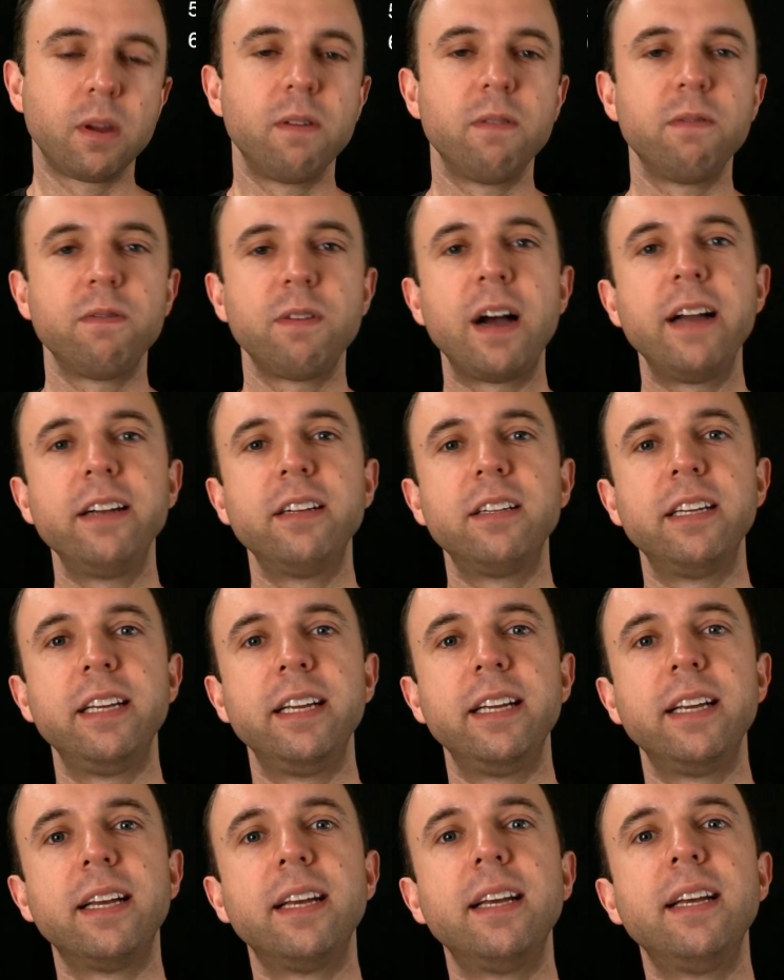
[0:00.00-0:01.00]

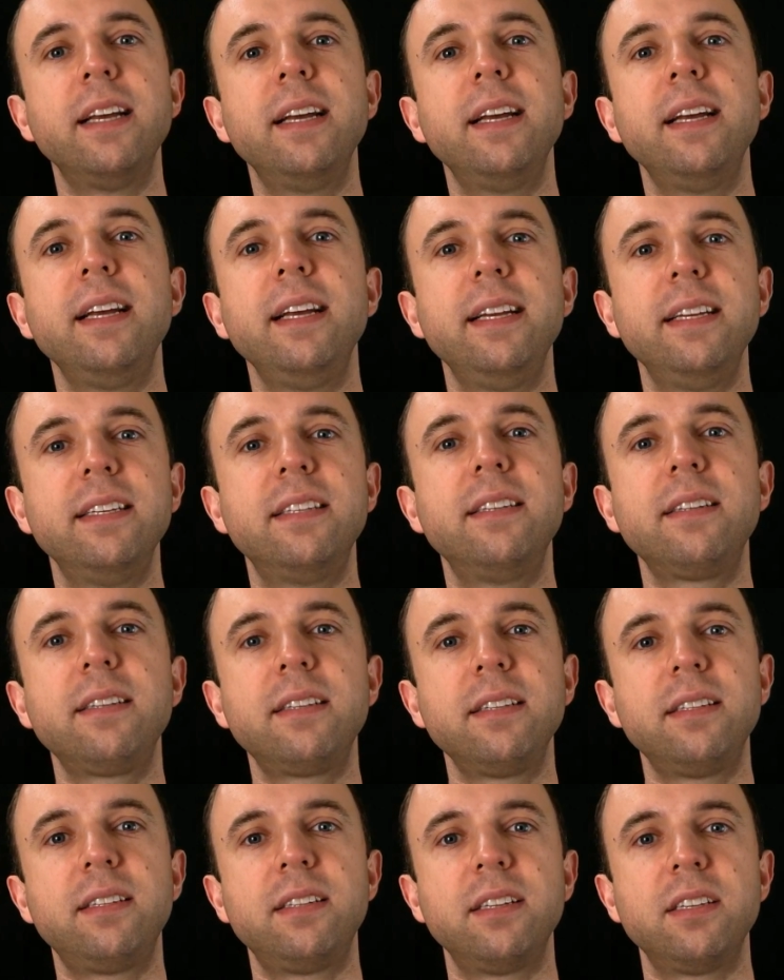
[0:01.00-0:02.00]
Finally, is it
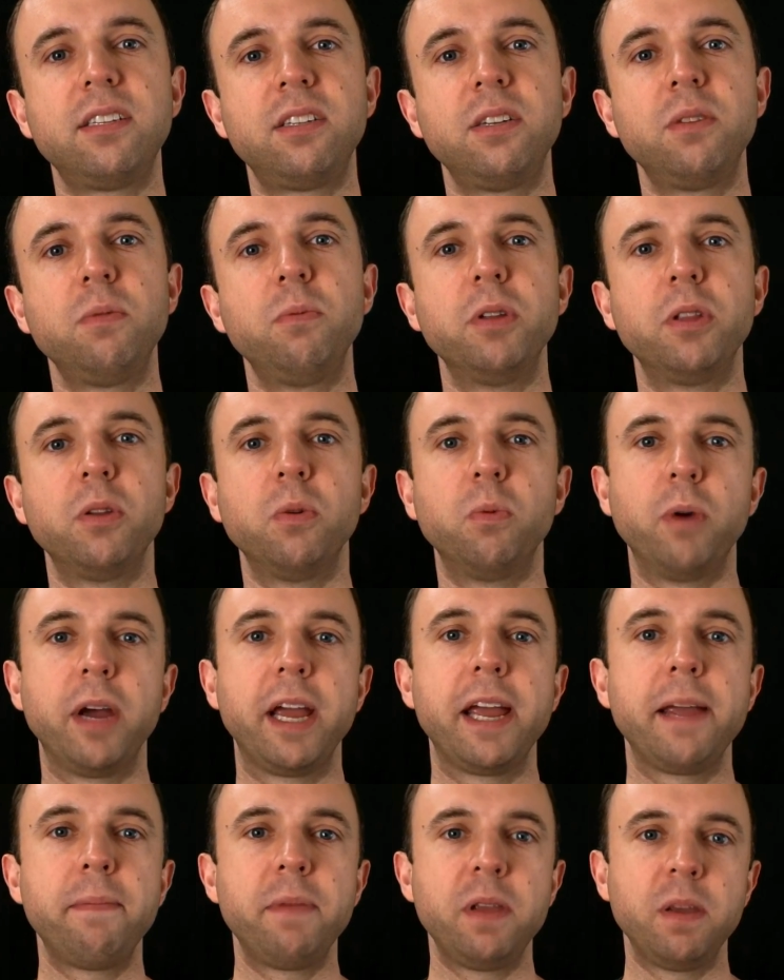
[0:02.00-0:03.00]
consistent with the
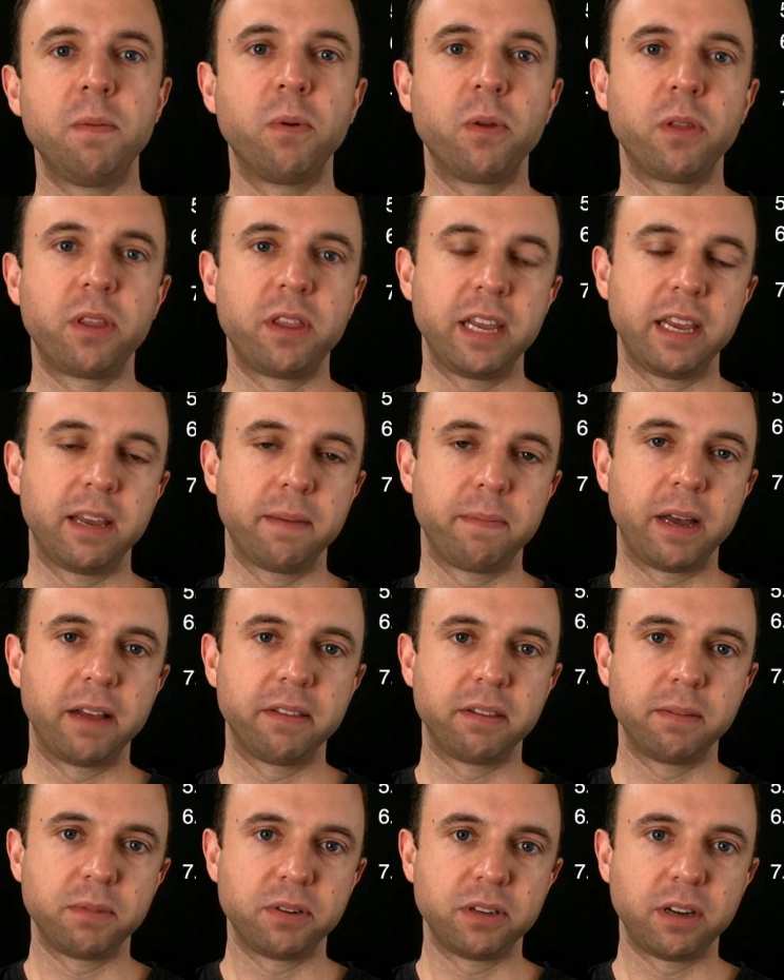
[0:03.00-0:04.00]
way people think about
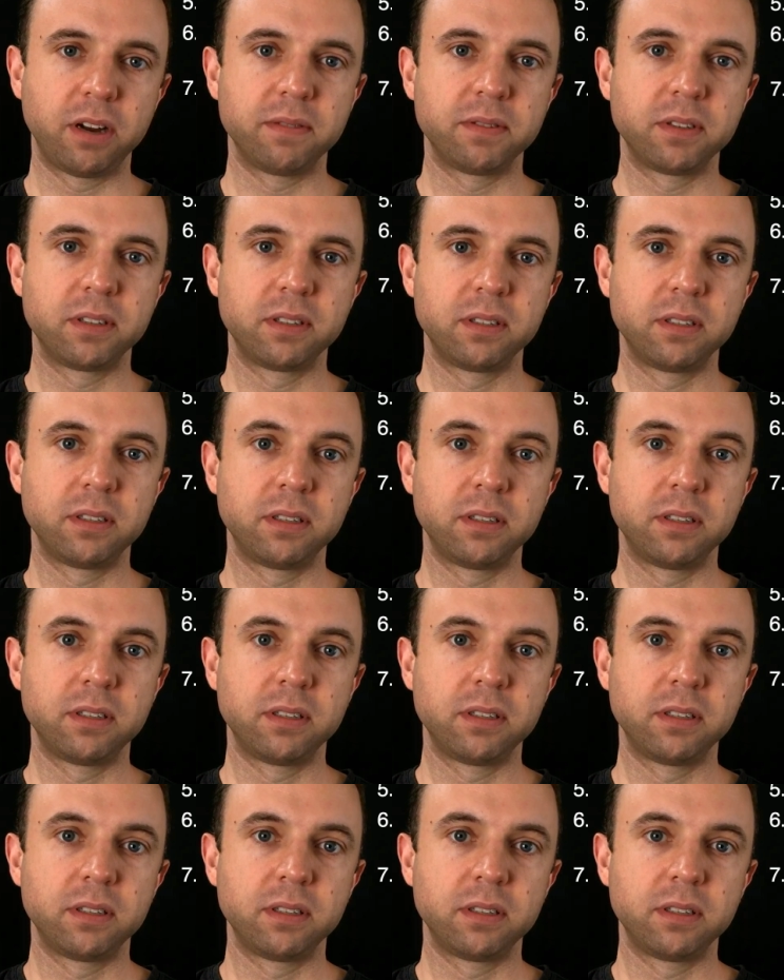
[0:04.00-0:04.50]
themselves?